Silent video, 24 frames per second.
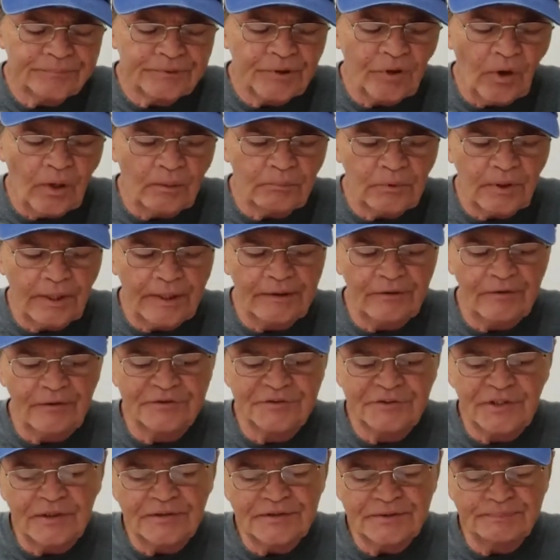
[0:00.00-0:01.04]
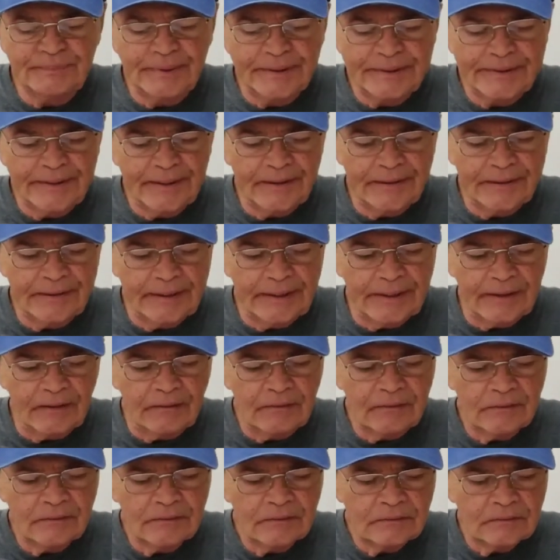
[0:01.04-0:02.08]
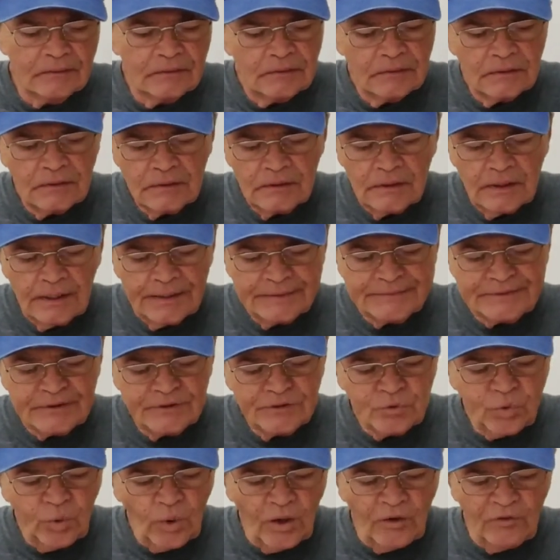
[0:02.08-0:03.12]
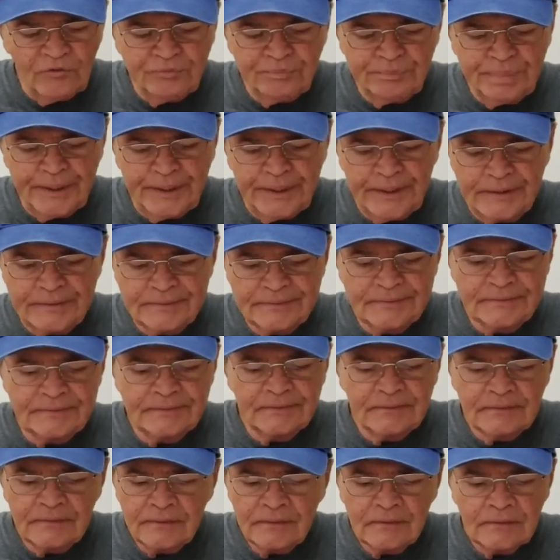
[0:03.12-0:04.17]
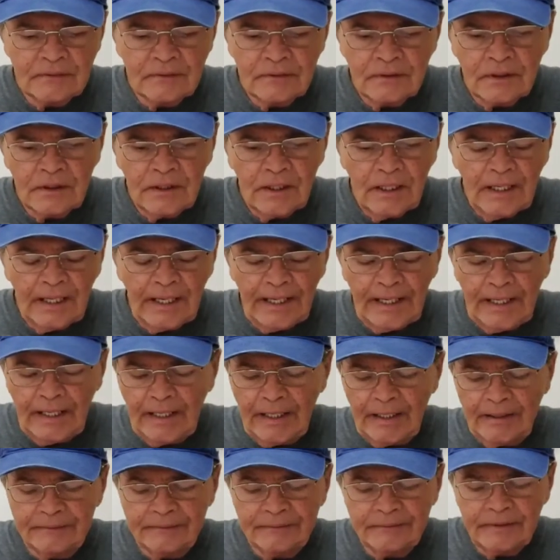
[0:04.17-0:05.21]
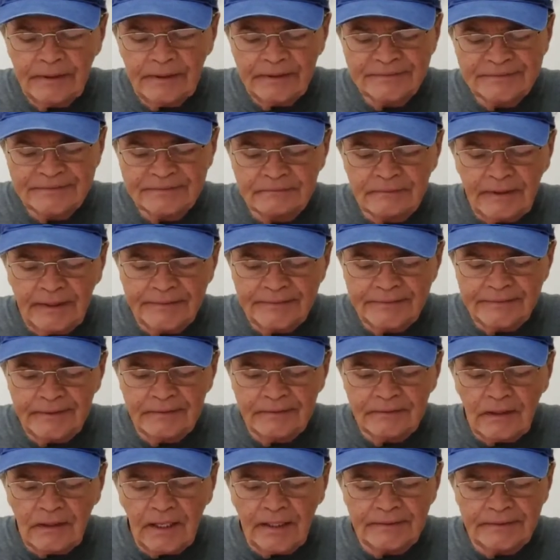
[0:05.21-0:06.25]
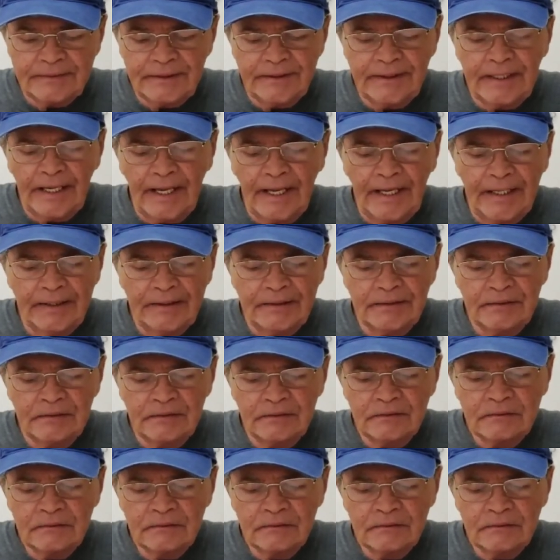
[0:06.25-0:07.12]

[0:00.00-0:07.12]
carburetor adjustment kit here, it's a 12-piece. And it's $19.98